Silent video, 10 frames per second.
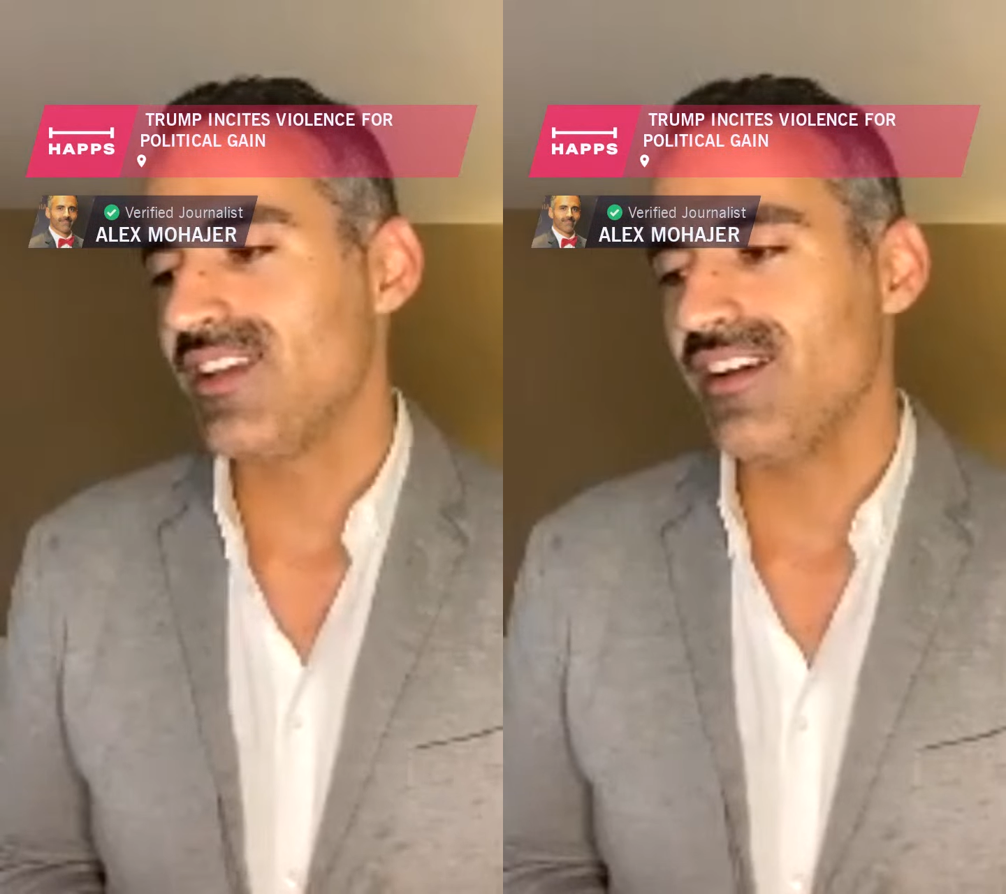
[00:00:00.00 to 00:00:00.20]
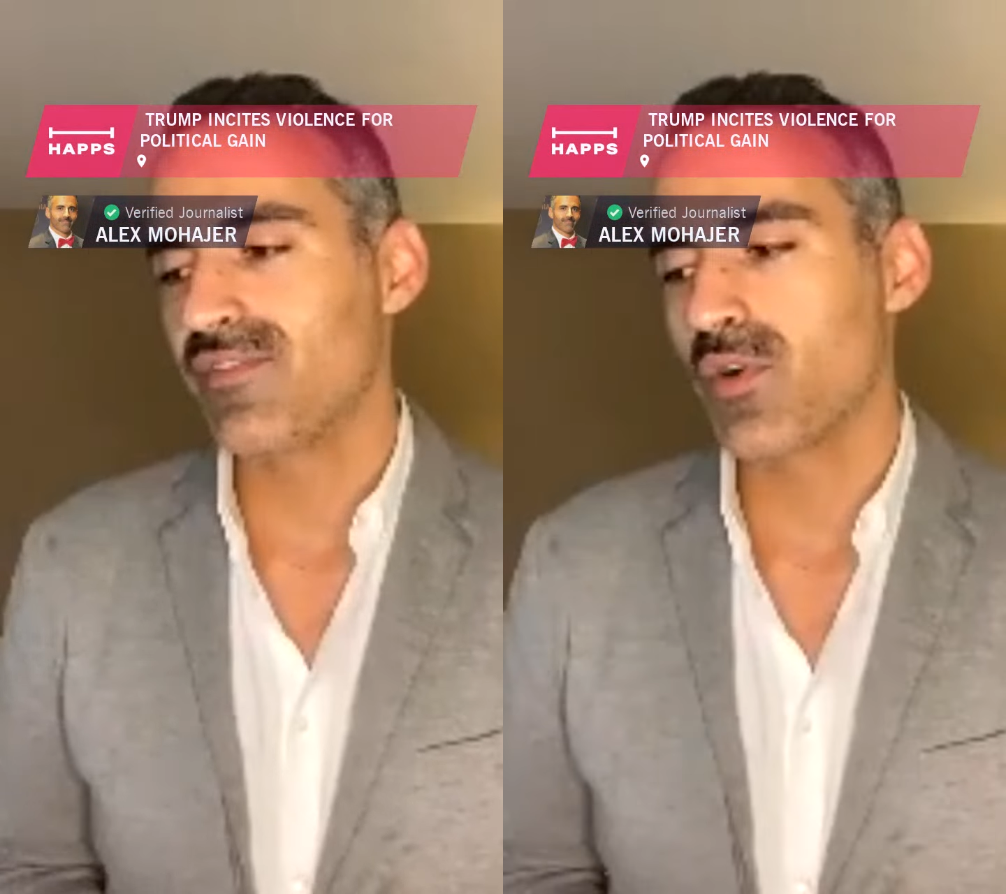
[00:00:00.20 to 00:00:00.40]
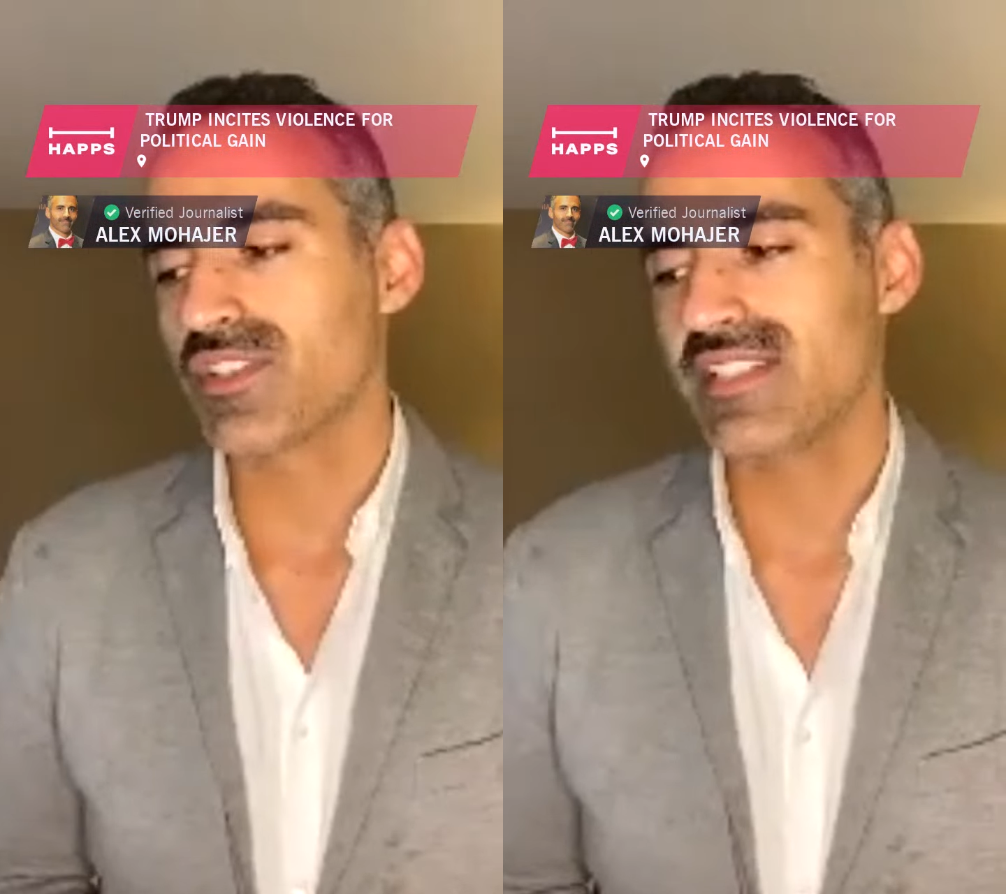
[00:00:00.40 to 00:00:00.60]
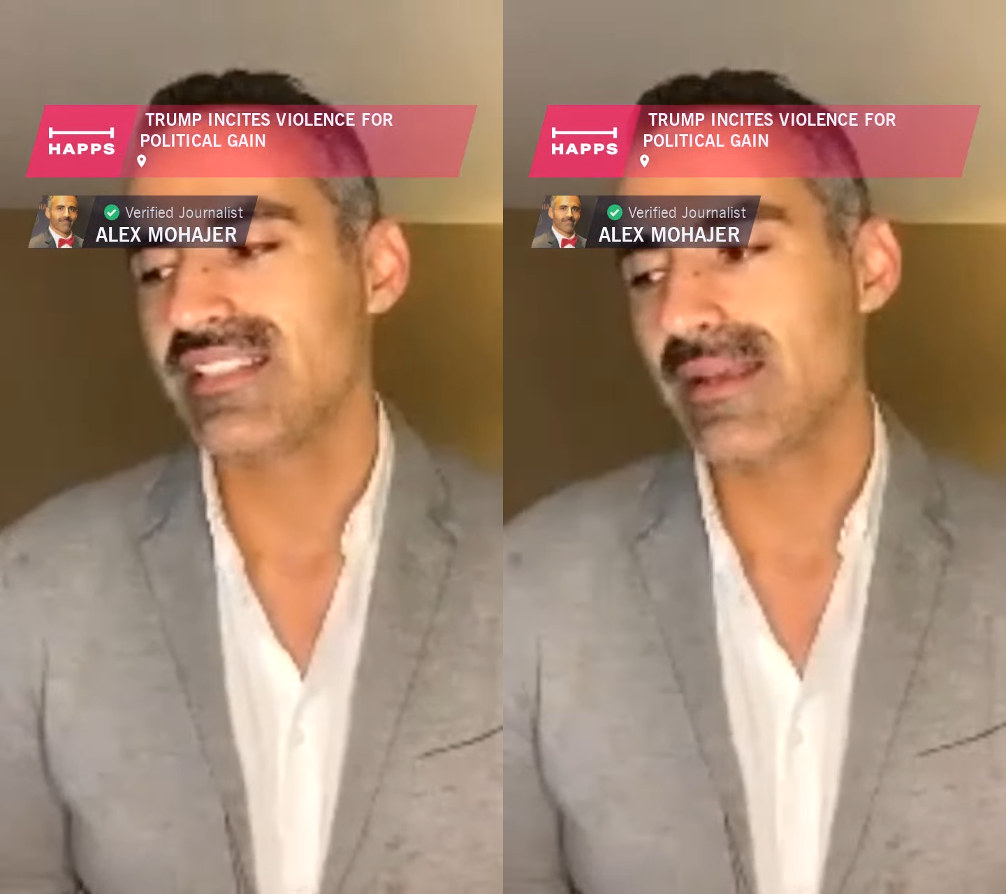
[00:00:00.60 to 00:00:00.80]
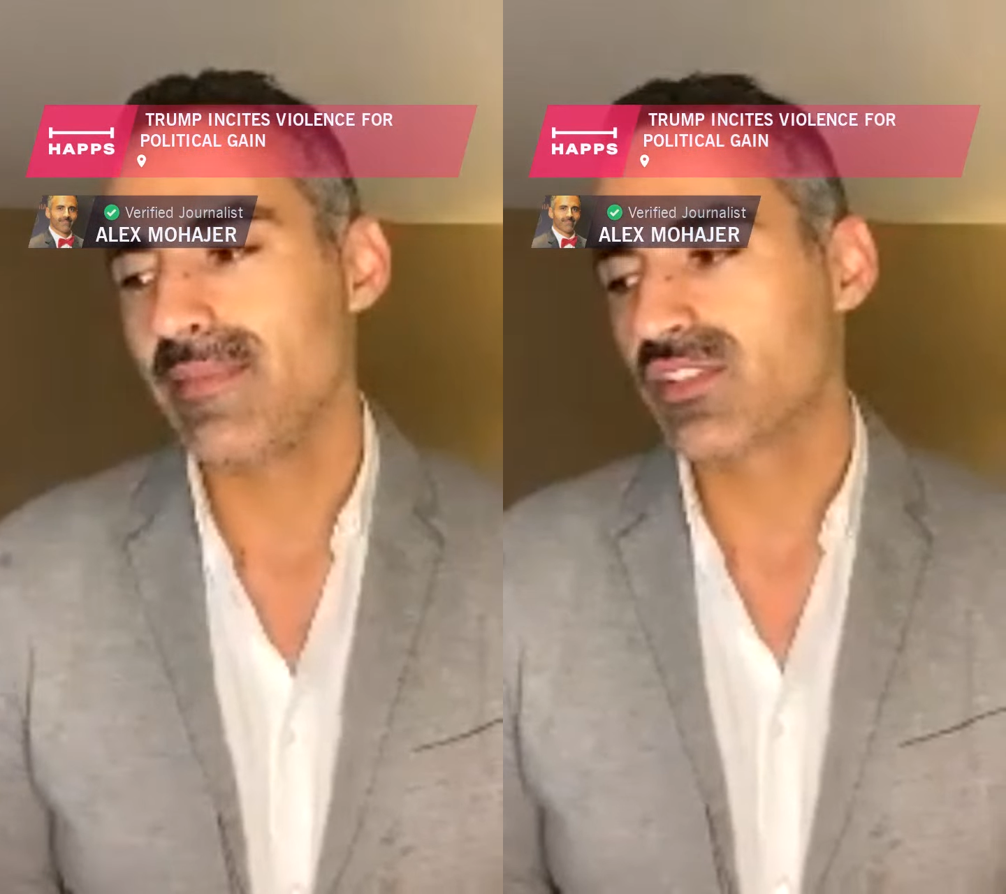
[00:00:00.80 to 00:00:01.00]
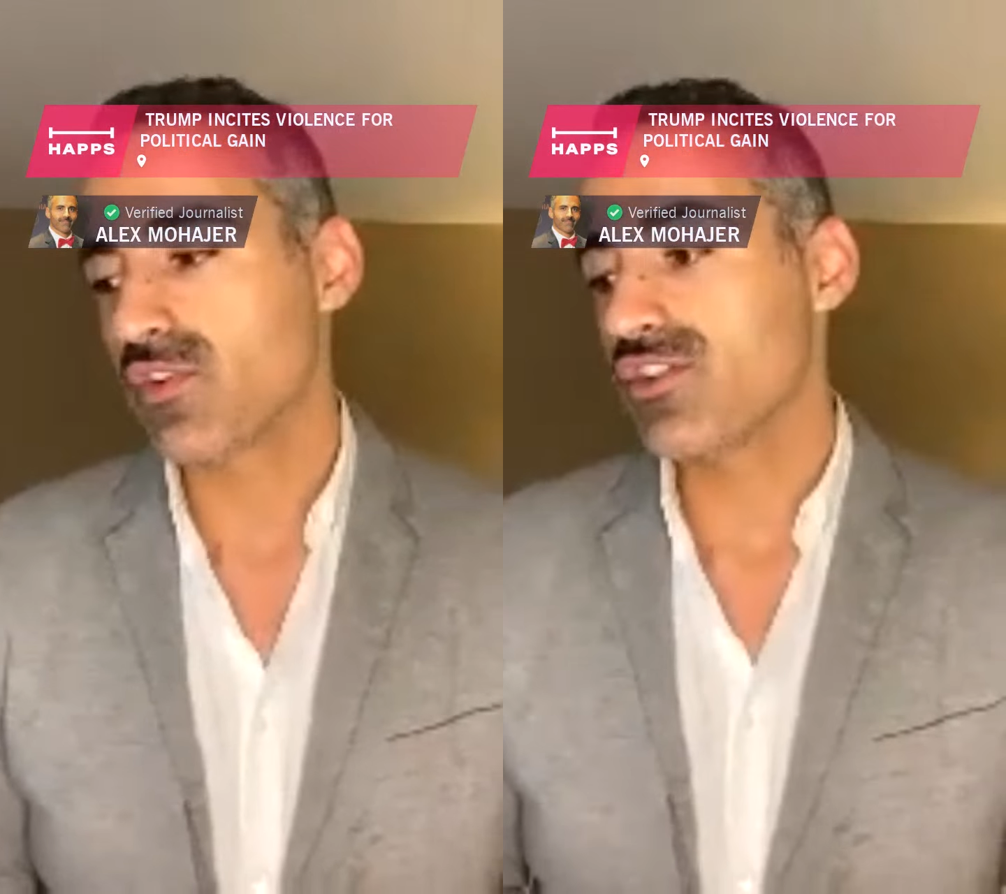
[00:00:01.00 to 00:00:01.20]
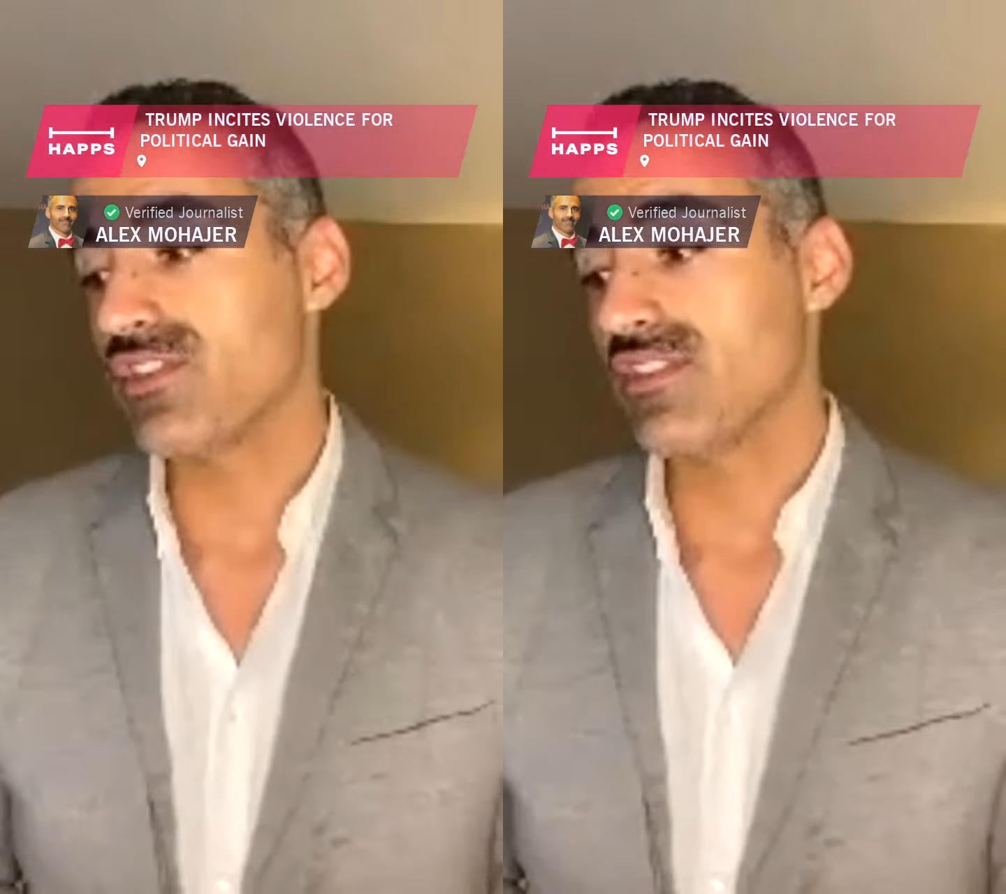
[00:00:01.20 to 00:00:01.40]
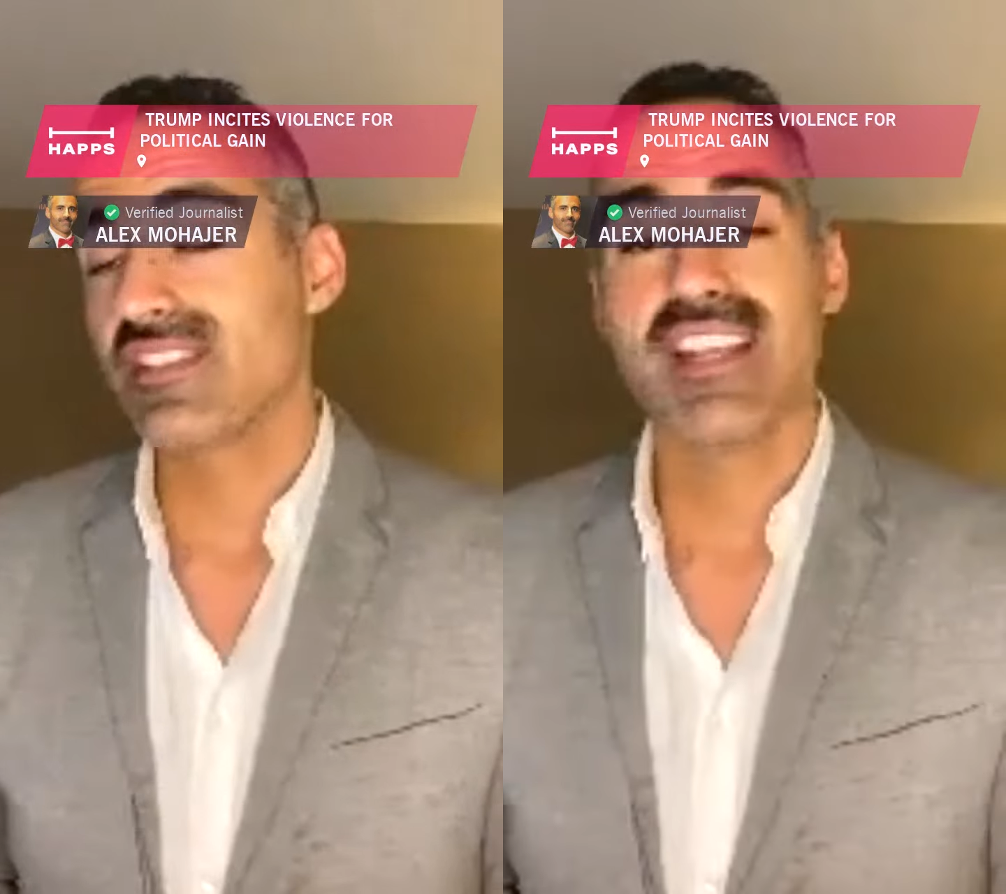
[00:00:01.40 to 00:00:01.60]
Of course, these
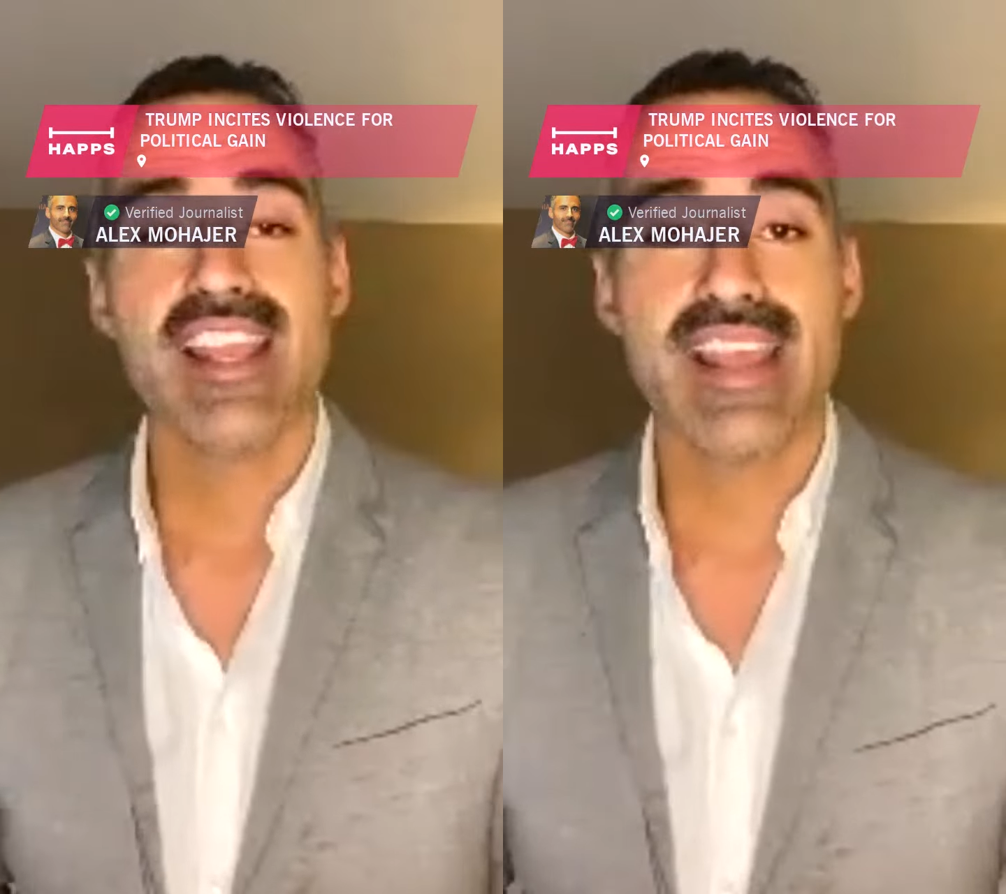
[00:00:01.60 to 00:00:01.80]
demonstrations